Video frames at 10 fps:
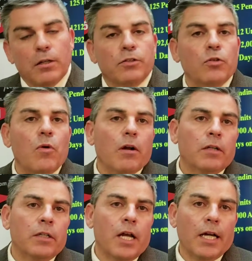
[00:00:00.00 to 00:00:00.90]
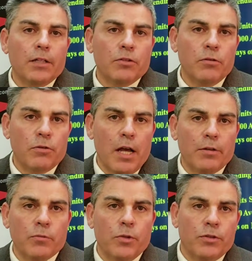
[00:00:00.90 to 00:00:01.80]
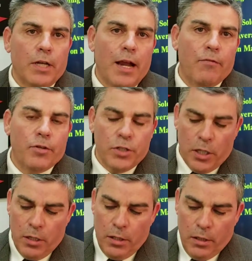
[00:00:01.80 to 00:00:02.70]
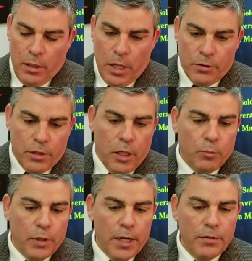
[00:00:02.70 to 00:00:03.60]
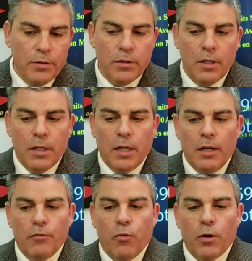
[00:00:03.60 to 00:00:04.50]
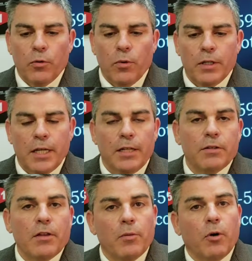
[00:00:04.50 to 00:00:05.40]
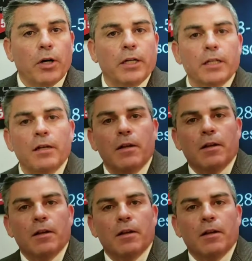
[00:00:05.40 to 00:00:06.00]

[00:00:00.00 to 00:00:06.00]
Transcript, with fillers: 292,000 was the average uh, sale price and 41 days on the market.